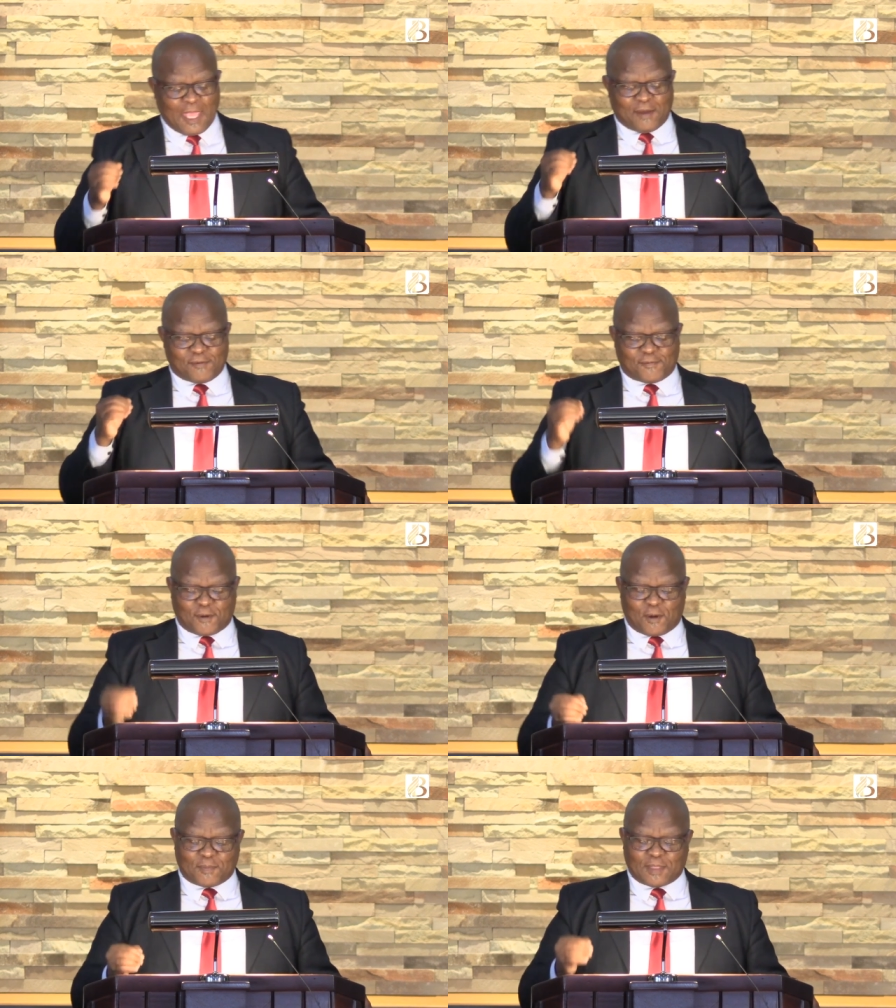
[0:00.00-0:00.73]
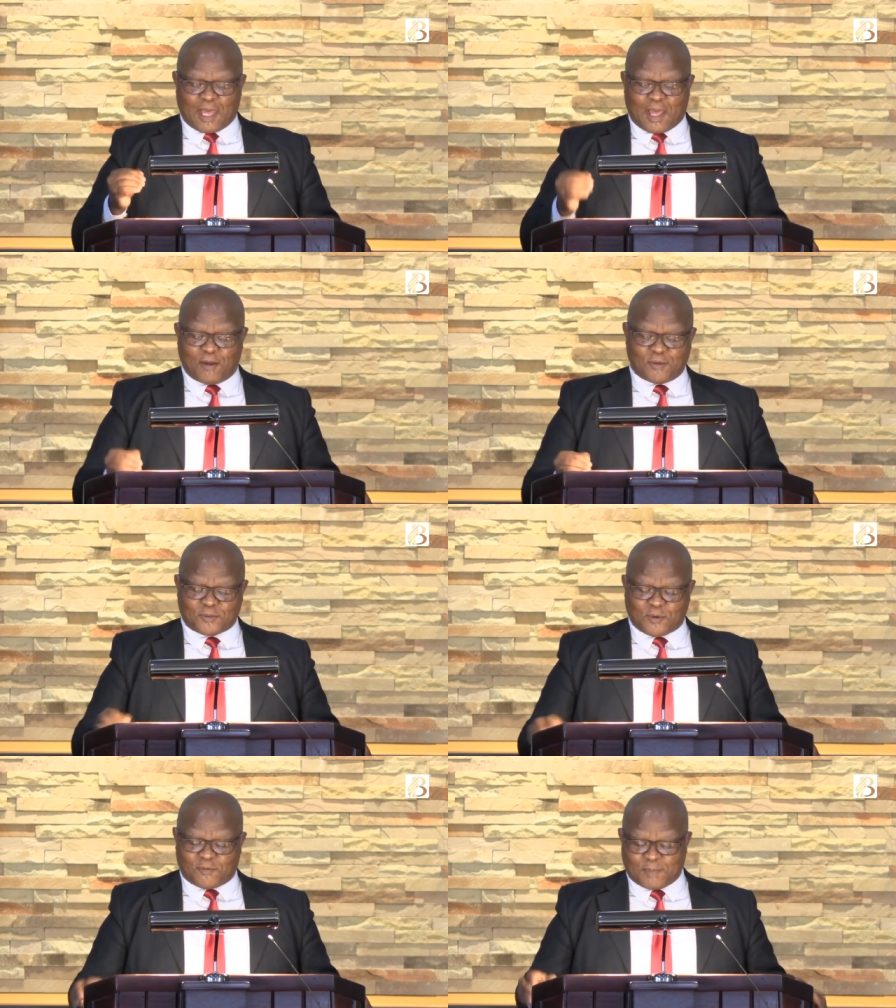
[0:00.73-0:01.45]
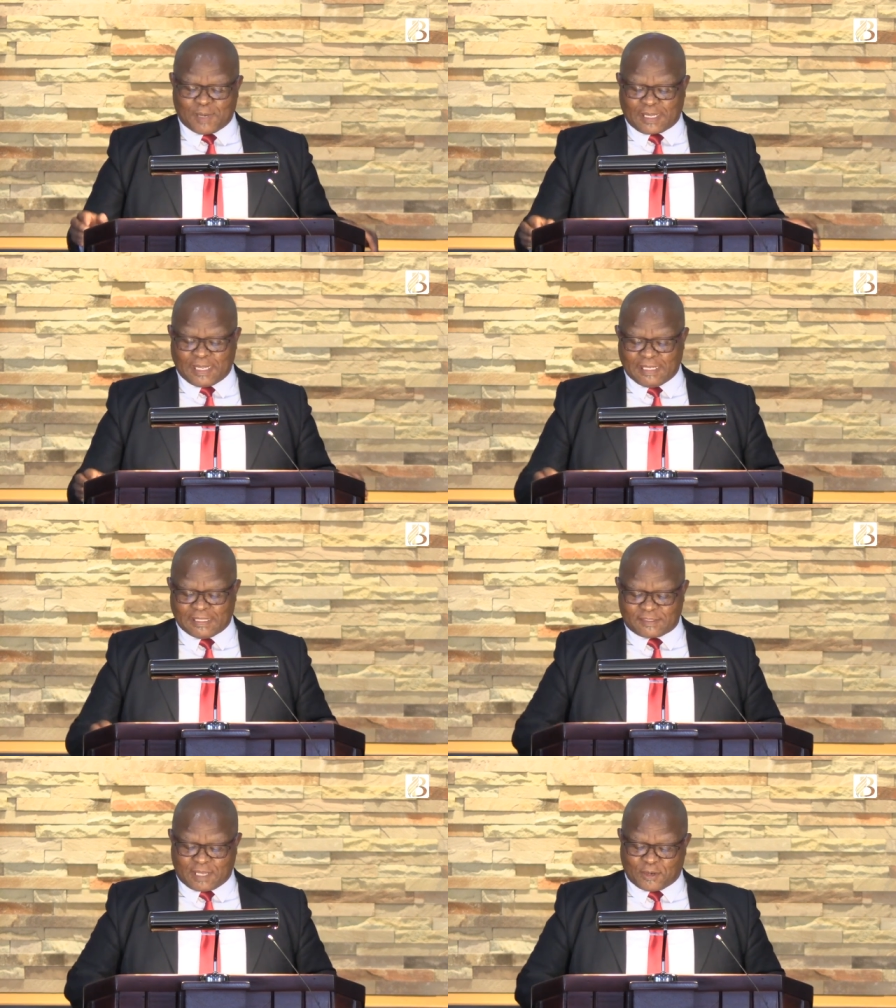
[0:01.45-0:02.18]
from the house of Machir,
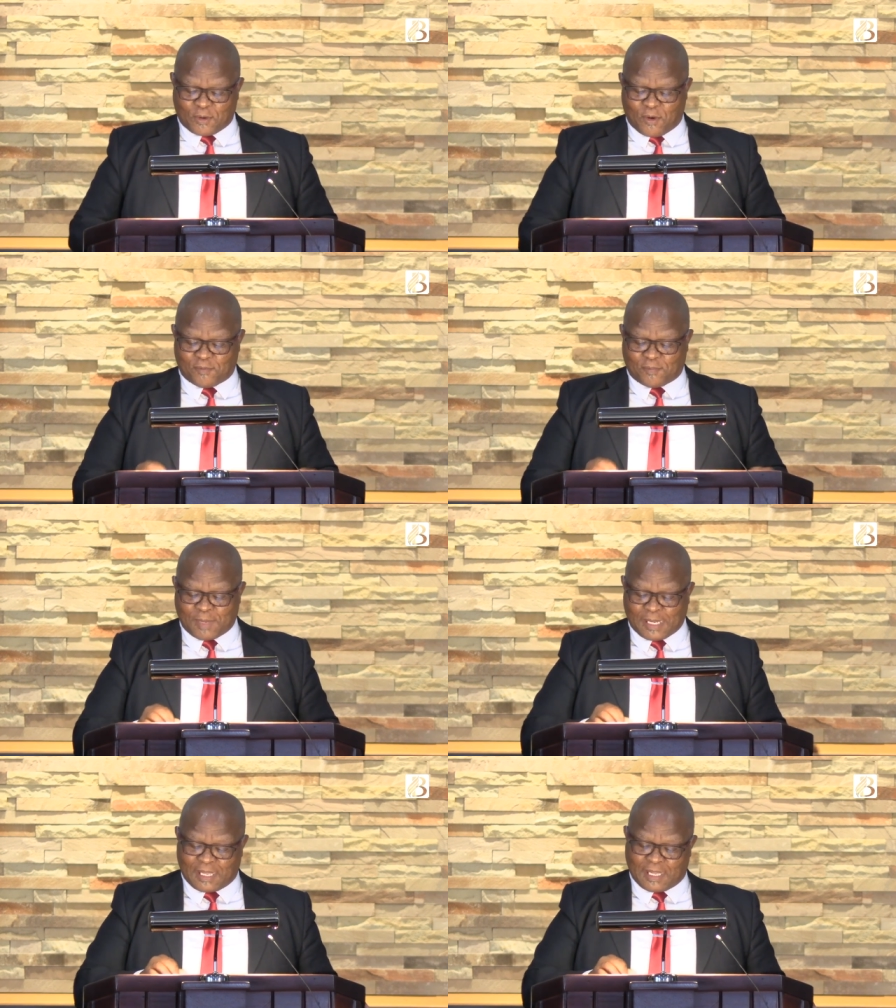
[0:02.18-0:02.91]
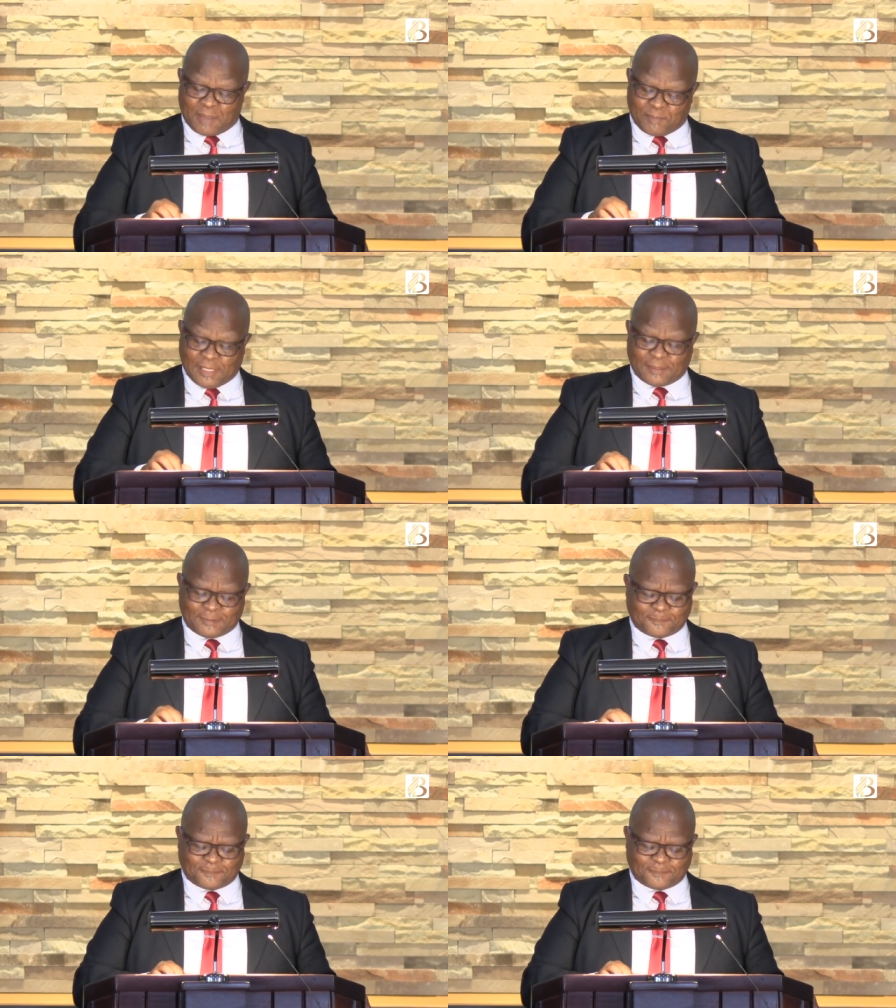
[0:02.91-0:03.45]
son of Ammiel.